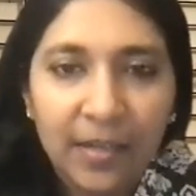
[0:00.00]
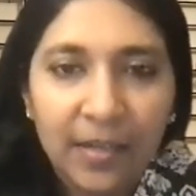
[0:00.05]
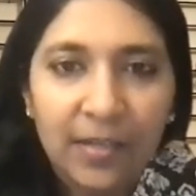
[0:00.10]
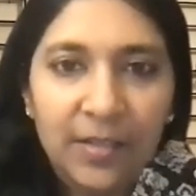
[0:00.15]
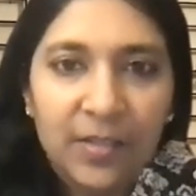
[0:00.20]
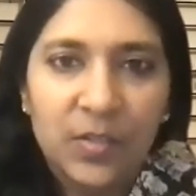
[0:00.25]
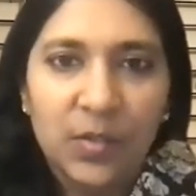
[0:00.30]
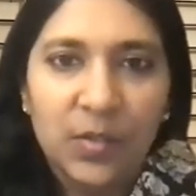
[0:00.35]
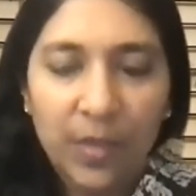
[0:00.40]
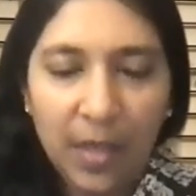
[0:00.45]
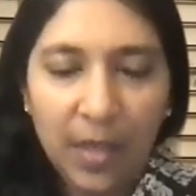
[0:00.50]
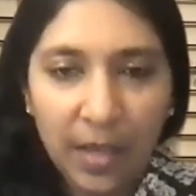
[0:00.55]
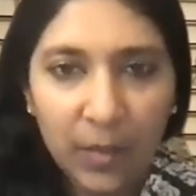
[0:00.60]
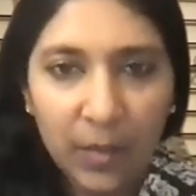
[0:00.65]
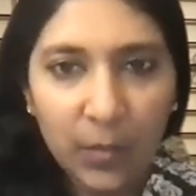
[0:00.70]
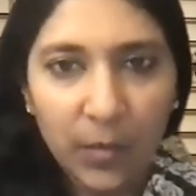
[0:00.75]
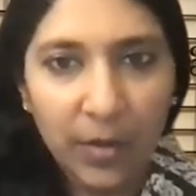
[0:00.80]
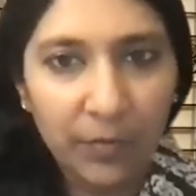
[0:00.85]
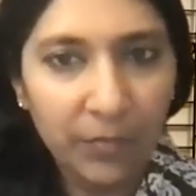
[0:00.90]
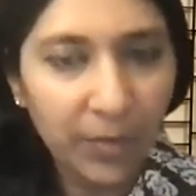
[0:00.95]
So thank
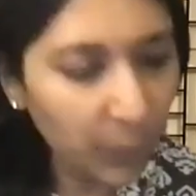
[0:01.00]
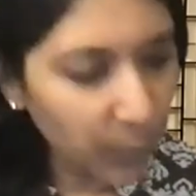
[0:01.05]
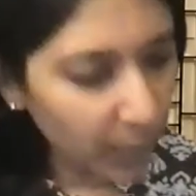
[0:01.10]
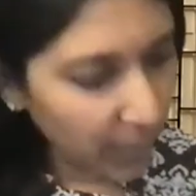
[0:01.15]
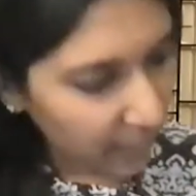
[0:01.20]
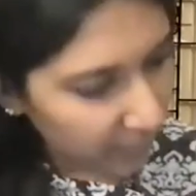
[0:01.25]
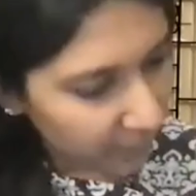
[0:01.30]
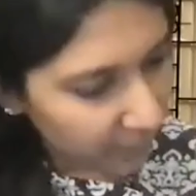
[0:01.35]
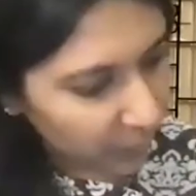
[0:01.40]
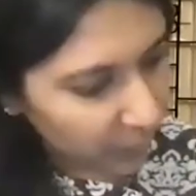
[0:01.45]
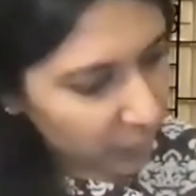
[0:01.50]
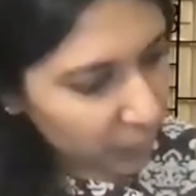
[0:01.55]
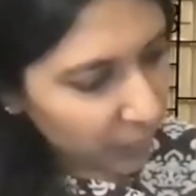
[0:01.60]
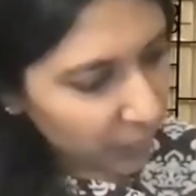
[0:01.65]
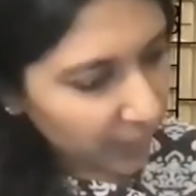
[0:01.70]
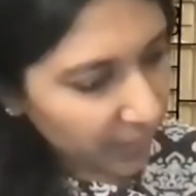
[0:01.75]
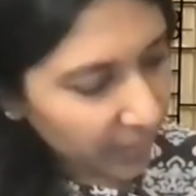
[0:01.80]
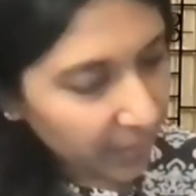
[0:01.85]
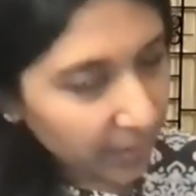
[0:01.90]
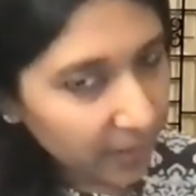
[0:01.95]
you everyone for
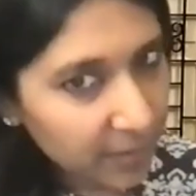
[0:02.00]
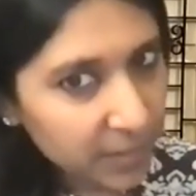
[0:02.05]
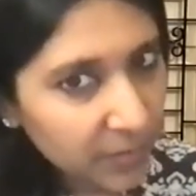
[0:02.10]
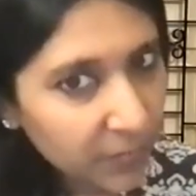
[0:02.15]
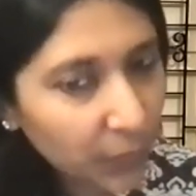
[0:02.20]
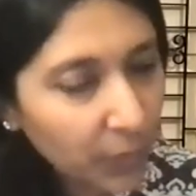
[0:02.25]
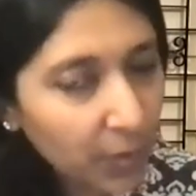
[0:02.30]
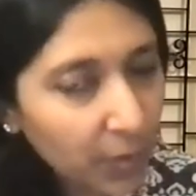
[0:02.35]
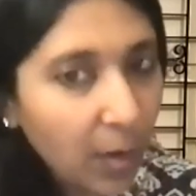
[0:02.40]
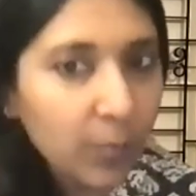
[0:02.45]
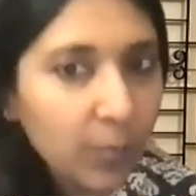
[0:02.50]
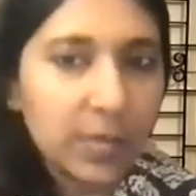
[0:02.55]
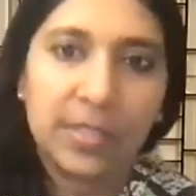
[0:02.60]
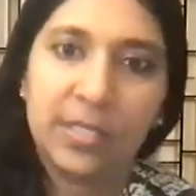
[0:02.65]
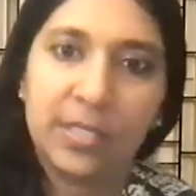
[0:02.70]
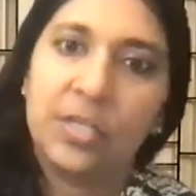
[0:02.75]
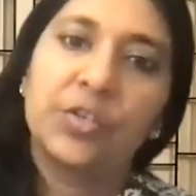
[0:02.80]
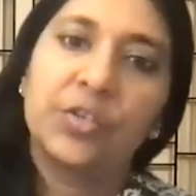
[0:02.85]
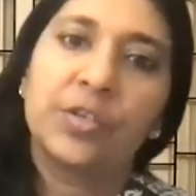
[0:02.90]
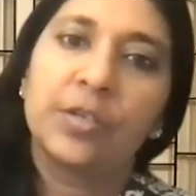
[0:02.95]
joining us for our
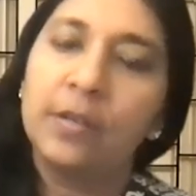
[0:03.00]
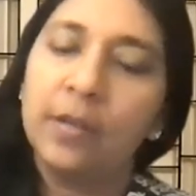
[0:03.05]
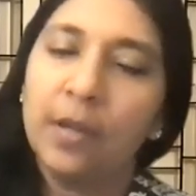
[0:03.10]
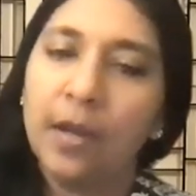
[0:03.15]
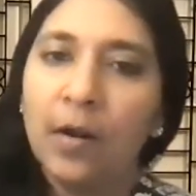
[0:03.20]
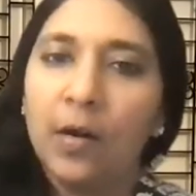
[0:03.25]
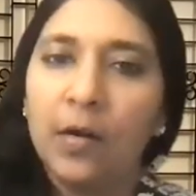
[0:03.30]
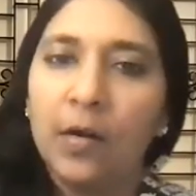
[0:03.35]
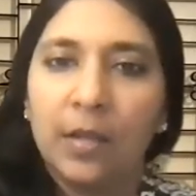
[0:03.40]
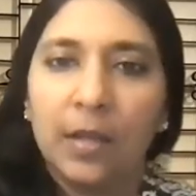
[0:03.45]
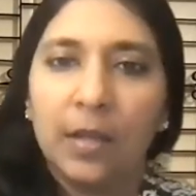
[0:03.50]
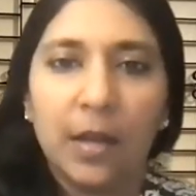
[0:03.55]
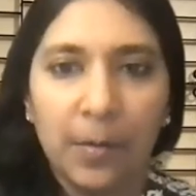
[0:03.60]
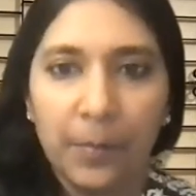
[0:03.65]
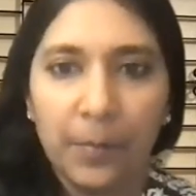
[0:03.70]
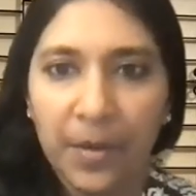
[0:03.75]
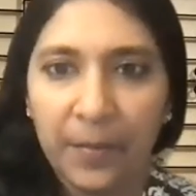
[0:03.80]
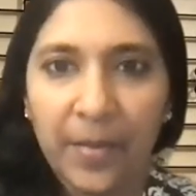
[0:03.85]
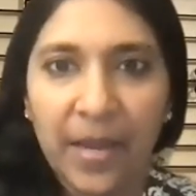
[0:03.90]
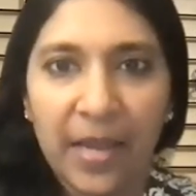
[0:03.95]
session on the
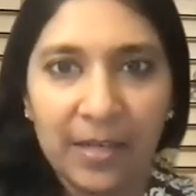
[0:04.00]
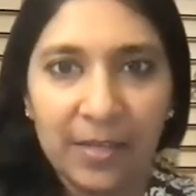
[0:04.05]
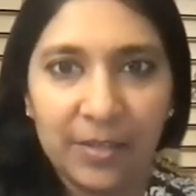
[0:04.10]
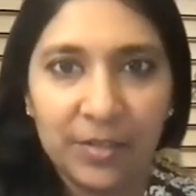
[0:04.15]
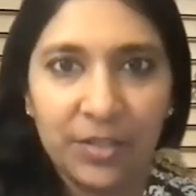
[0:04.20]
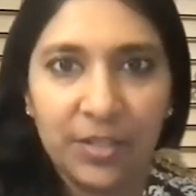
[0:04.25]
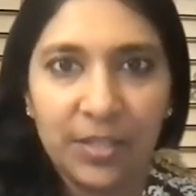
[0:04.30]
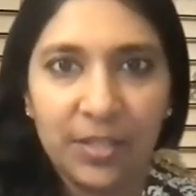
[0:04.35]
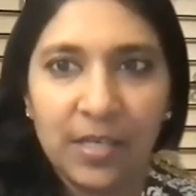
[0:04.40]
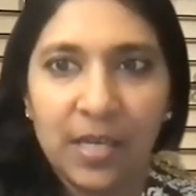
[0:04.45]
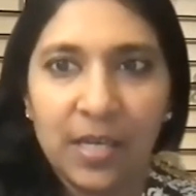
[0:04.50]
karmic balance sheet.